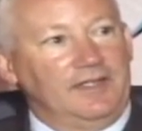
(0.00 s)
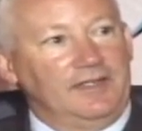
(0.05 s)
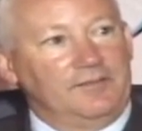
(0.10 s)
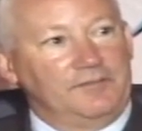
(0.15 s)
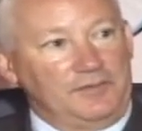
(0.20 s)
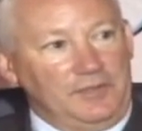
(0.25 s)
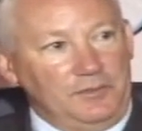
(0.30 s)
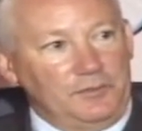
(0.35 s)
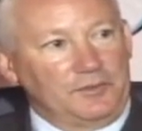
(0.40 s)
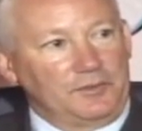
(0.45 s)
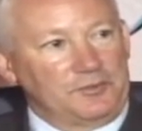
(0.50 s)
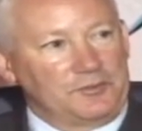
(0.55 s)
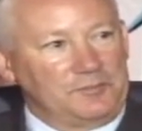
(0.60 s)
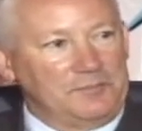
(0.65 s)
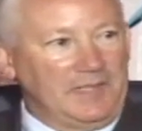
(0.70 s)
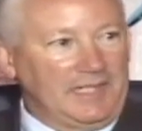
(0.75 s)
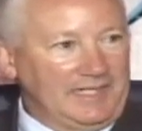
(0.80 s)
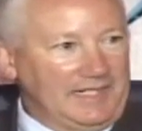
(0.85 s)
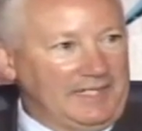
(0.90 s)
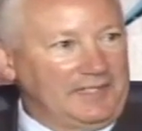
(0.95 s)
viewers
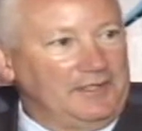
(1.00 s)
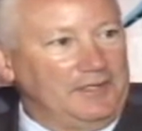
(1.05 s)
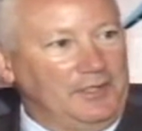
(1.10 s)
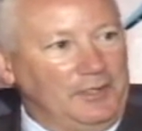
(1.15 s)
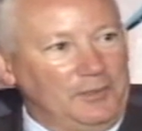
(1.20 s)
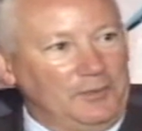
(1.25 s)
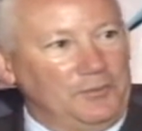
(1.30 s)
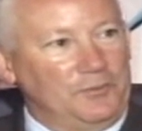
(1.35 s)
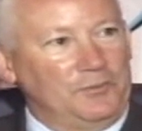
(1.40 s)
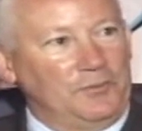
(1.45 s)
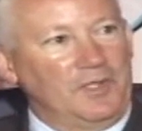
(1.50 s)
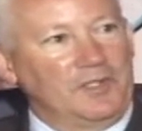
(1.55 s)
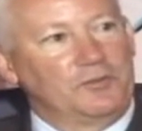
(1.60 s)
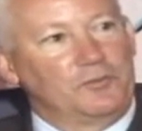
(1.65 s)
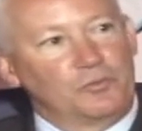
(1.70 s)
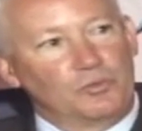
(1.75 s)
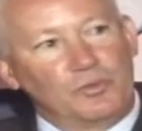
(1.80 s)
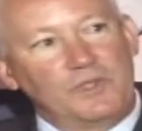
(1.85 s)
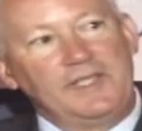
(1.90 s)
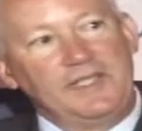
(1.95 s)
may not know what
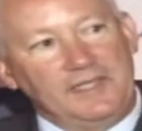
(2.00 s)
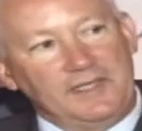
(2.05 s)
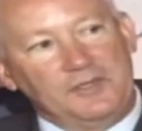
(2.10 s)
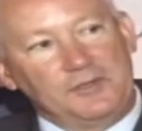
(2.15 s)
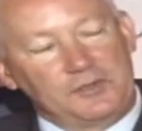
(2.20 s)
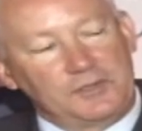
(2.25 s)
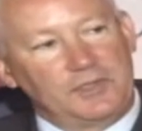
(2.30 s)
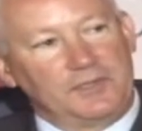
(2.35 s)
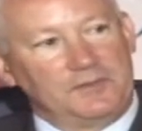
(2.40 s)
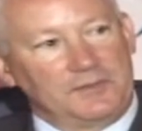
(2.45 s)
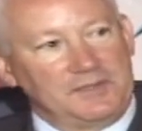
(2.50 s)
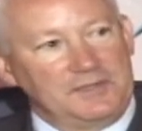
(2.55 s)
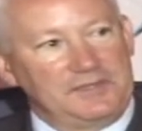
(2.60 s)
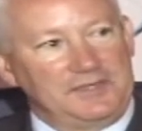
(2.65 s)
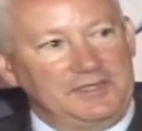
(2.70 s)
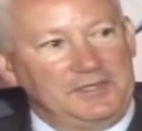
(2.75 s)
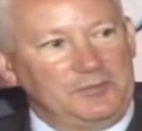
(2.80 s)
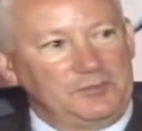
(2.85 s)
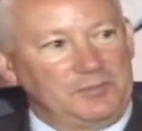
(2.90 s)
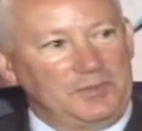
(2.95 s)
reinsurance
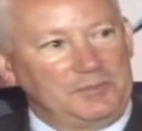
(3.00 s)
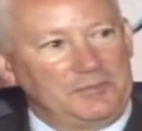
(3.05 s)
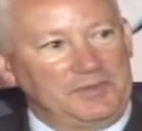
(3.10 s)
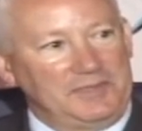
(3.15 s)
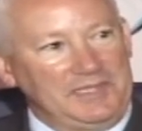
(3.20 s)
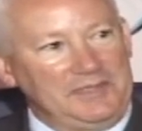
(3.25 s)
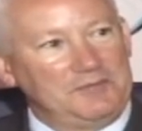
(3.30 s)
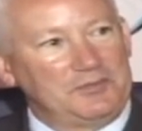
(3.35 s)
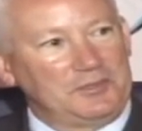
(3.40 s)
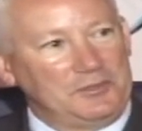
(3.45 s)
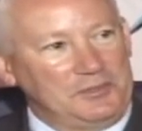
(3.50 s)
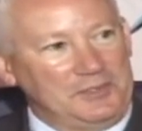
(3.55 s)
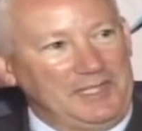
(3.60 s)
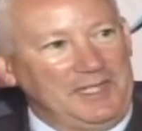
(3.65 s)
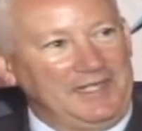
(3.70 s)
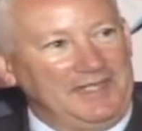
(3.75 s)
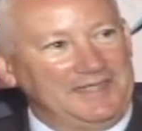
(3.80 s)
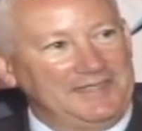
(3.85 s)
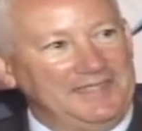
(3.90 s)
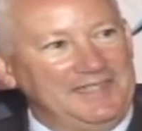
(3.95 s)
is, but believe it or
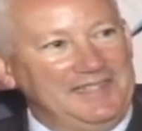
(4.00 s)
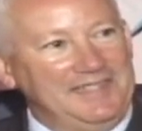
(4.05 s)
not,